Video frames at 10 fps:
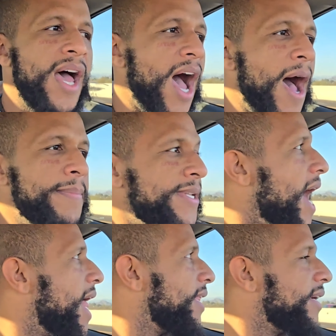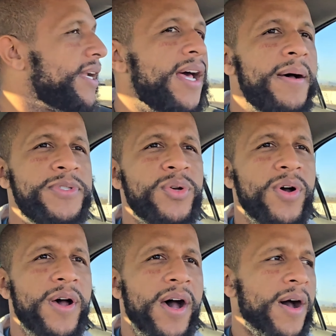I'm dialing it up to
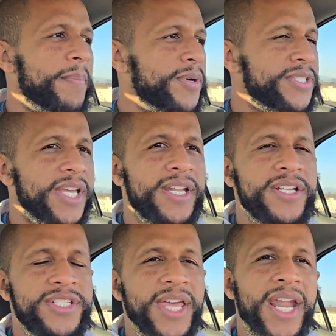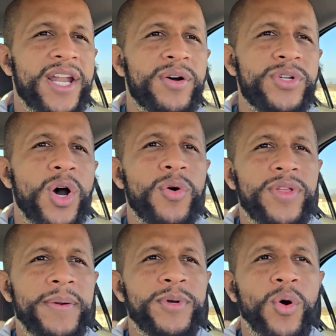a percentage that I don't know
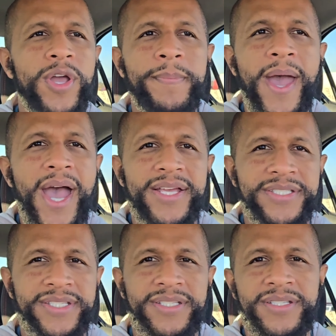that I'm going past.